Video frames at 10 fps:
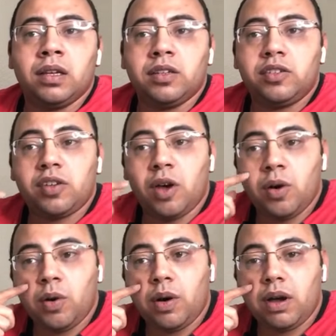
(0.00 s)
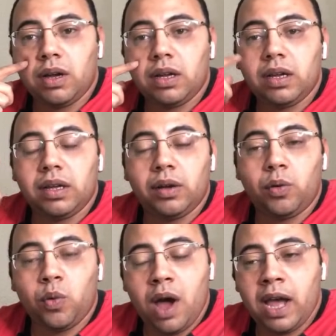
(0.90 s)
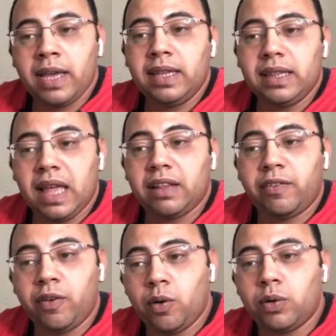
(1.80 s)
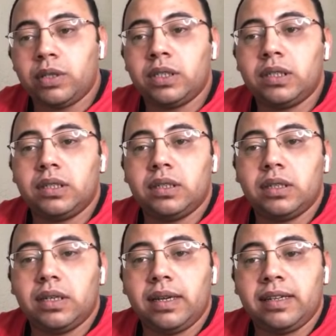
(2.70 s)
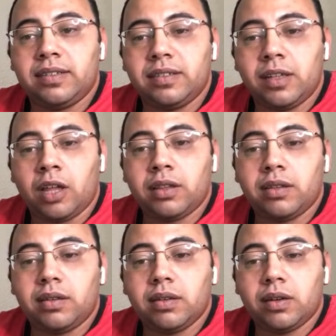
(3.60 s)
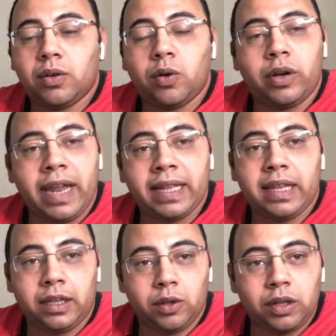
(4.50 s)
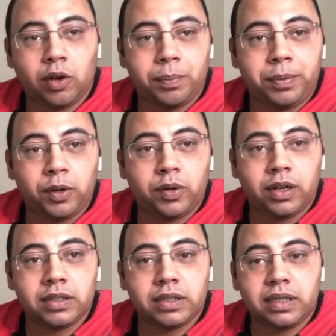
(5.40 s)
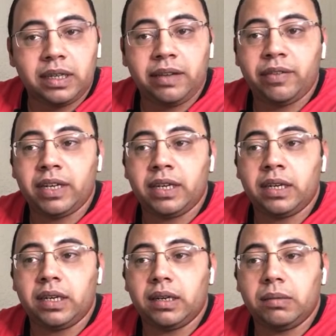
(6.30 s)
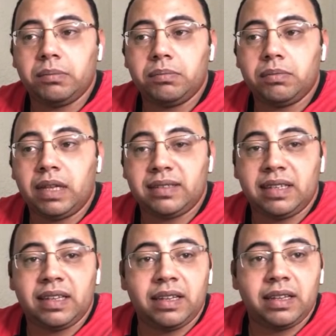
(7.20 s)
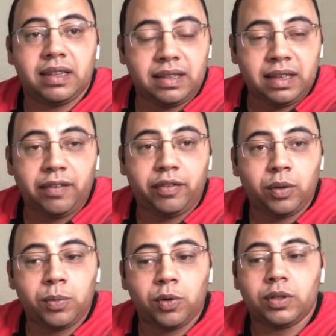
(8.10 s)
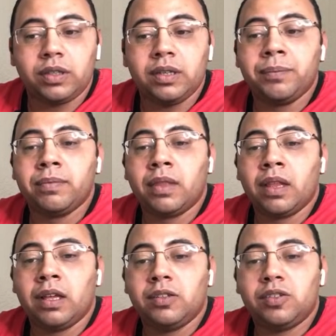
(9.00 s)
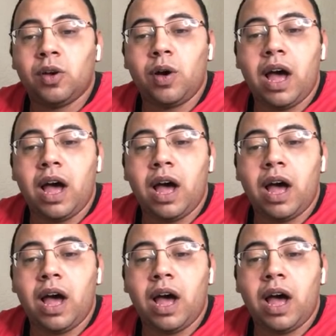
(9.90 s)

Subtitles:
So why that phone is not connecting to the computer even it's in the DFU mode? So